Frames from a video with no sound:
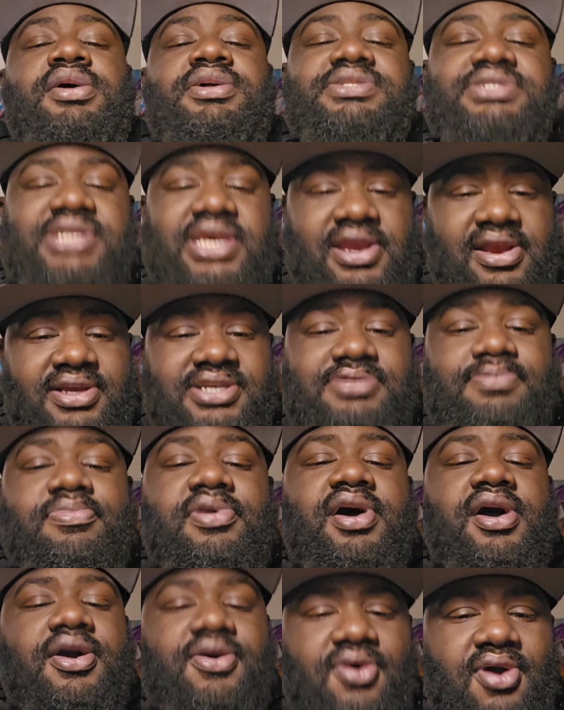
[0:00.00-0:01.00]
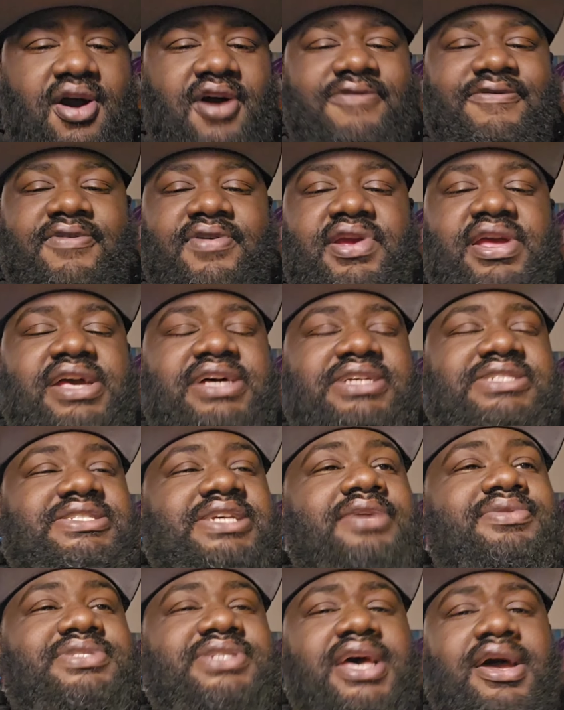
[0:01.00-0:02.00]
Terence Bud Crawford in
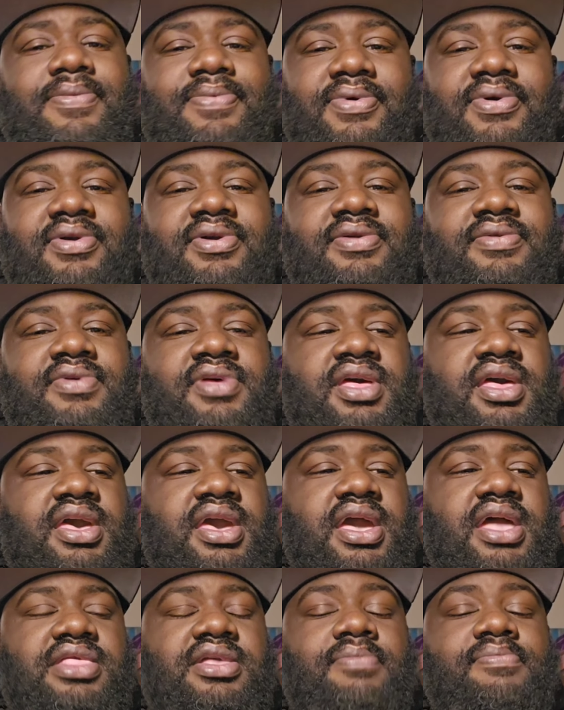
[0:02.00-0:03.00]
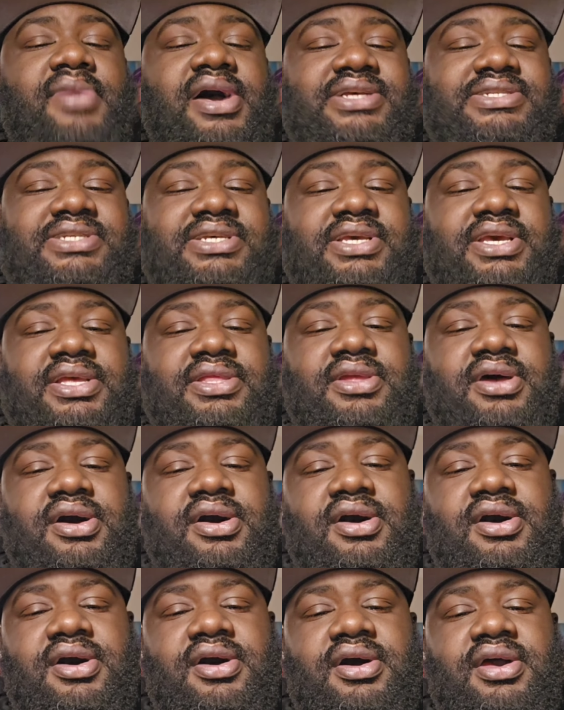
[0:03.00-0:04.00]
September in the Mexican
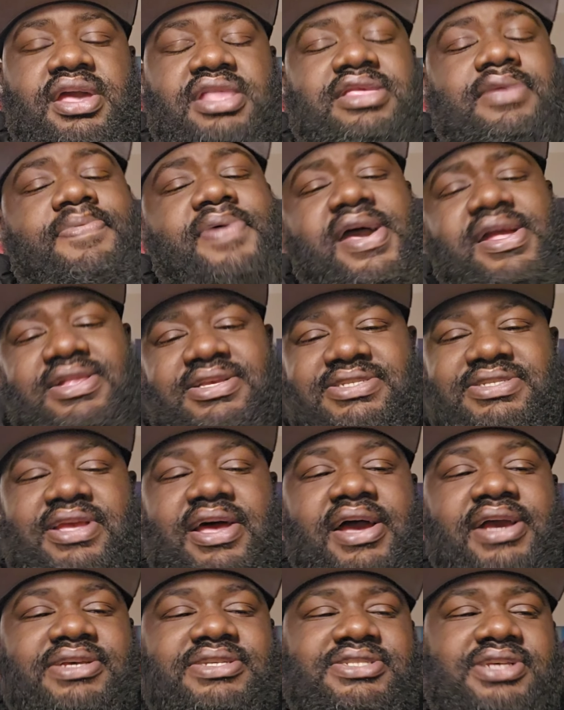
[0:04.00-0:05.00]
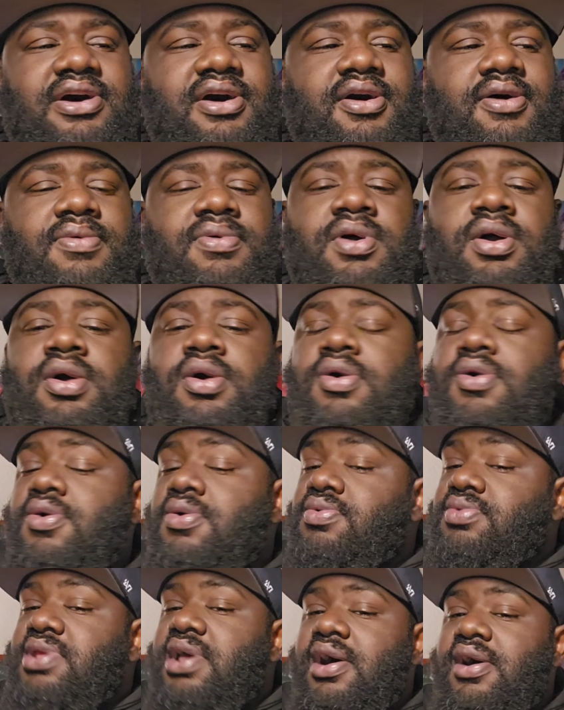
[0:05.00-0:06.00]
uh, Independence Day. So
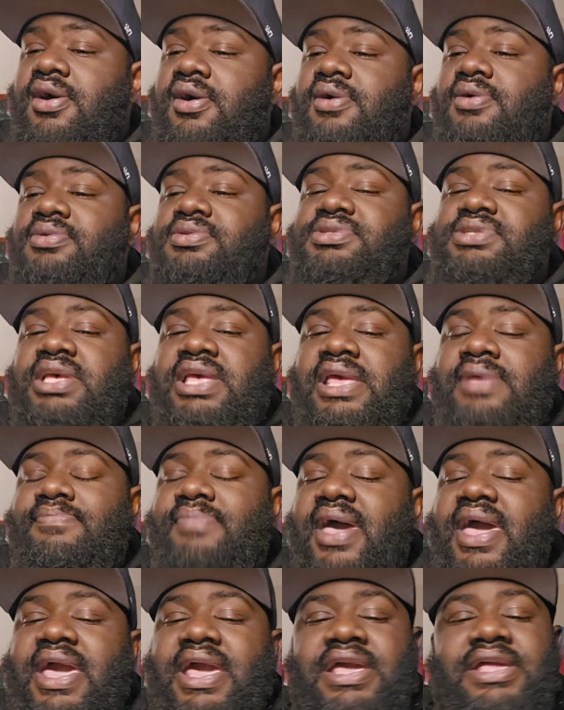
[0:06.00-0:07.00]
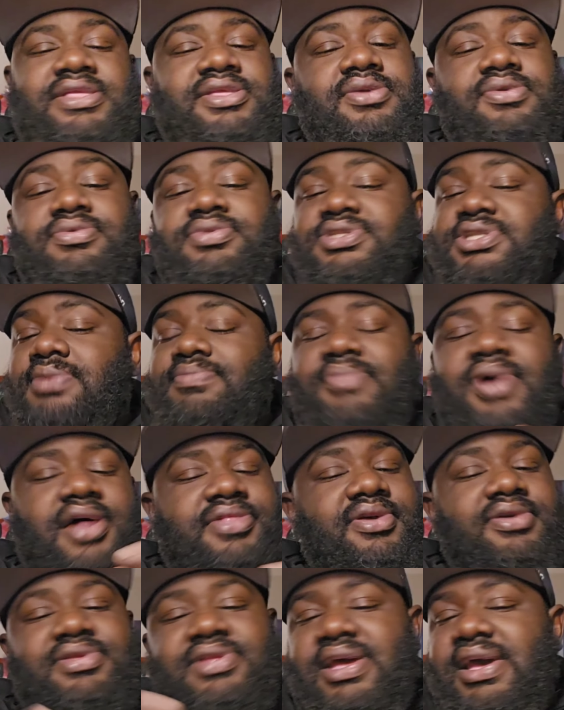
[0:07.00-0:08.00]
who knows? He may do some
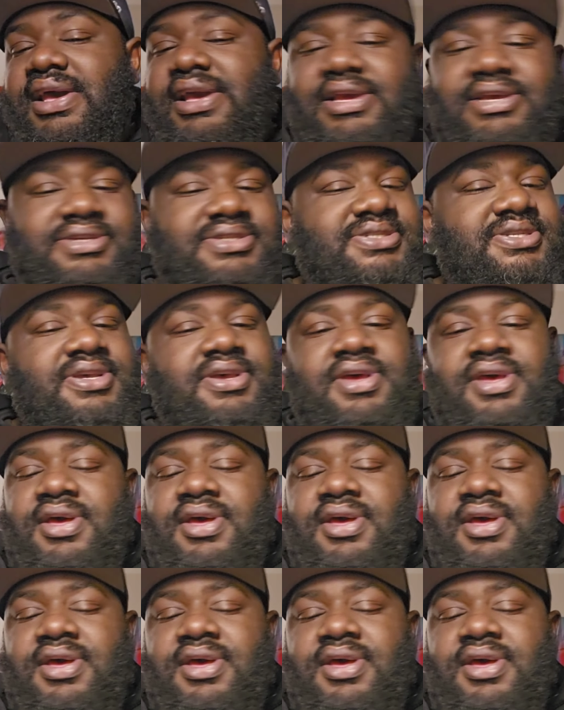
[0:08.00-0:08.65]
other things.